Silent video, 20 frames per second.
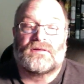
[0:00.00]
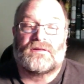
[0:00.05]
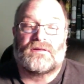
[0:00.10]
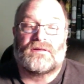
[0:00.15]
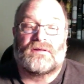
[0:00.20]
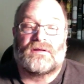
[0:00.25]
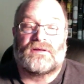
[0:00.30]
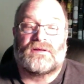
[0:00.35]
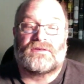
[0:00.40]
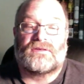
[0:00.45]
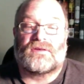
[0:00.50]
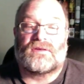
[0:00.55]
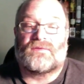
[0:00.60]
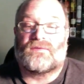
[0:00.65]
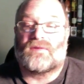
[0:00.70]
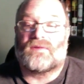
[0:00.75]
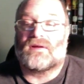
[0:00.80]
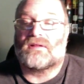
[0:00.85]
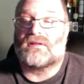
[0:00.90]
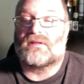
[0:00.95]
Hi, Jay
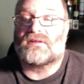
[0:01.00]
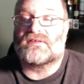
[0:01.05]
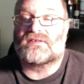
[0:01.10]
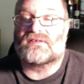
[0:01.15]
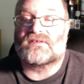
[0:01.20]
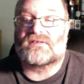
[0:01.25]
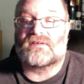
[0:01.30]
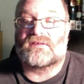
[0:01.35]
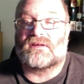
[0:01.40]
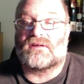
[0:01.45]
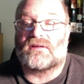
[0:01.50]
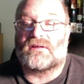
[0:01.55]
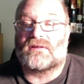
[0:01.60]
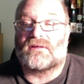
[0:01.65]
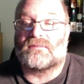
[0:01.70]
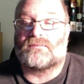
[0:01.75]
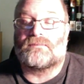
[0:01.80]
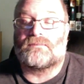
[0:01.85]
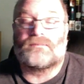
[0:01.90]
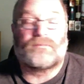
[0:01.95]
Fretless.
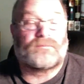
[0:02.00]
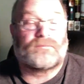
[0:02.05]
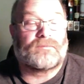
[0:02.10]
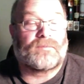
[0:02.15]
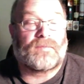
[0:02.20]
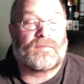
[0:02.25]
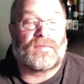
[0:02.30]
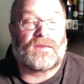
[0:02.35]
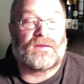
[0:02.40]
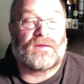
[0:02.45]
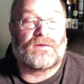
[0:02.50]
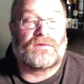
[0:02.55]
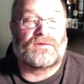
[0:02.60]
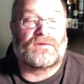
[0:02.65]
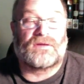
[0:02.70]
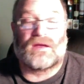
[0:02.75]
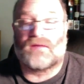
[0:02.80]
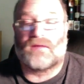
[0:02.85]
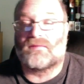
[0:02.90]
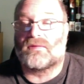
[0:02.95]
Good
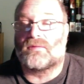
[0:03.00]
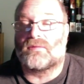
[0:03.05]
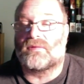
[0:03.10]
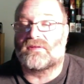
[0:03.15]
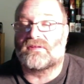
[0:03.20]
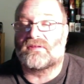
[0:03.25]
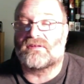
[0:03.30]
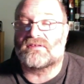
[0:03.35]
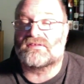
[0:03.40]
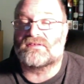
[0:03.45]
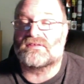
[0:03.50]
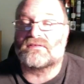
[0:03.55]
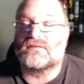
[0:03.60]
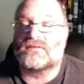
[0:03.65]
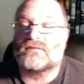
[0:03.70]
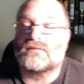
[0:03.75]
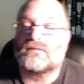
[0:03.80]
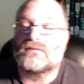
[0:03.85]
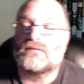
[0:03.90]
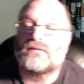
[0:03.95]
to have you with us.
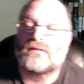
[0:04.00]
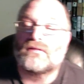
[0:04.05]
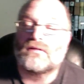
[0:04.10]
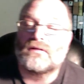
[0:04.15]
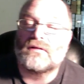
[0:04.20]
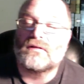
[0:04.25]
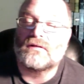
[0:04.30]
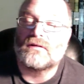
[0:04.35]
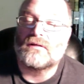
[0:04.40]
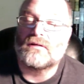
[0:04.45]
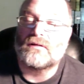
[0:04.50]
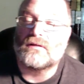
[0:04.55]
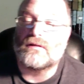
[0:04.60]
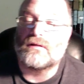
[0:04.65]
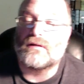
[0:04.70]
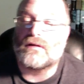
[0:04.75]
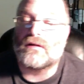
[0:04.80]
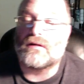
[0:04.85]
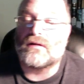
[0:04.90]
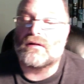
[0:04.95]

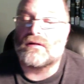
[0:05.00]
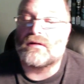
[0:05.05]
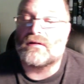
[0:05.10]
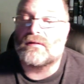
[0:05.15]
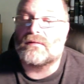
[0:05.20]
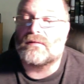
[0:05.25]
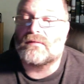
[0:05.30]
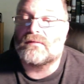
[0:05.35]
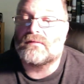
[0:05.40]
Uh,